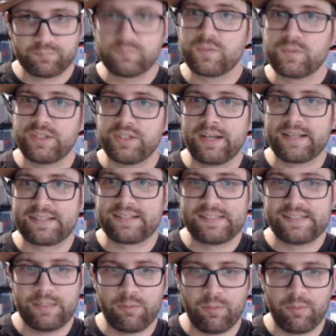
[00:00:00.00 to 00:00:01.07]
so you guys
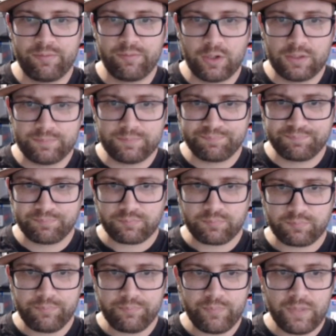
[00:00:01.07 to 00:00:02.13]
can see what we've got.
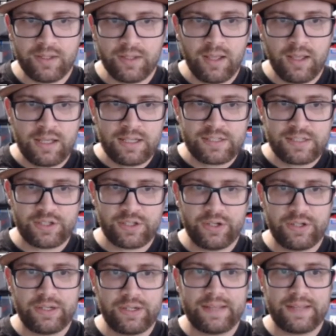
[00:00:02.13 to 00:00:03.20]

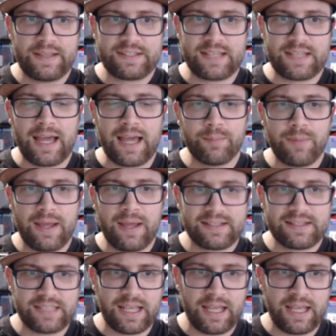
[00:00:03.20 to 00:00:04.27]
So there's a
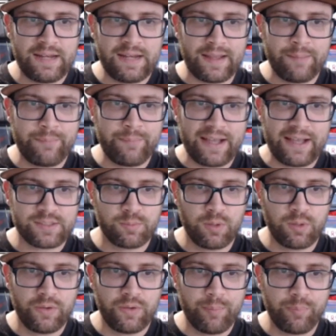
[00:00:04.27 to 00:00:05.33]
Hanamax and a
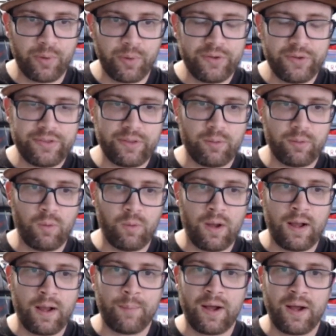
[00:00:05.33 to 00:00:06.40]
Maxwell. They're both
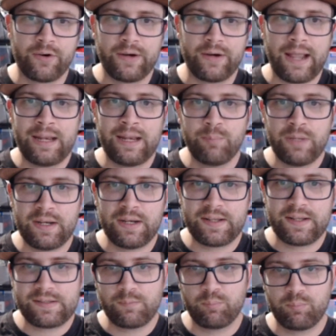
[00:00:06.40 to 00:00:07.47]
180-minute
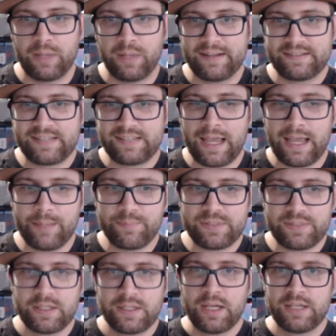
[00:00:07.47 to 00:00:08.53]
blank
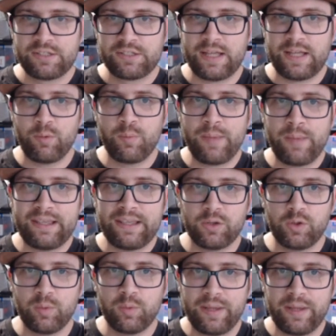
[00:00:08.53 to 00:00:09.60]
tapes, so that will make it a little bit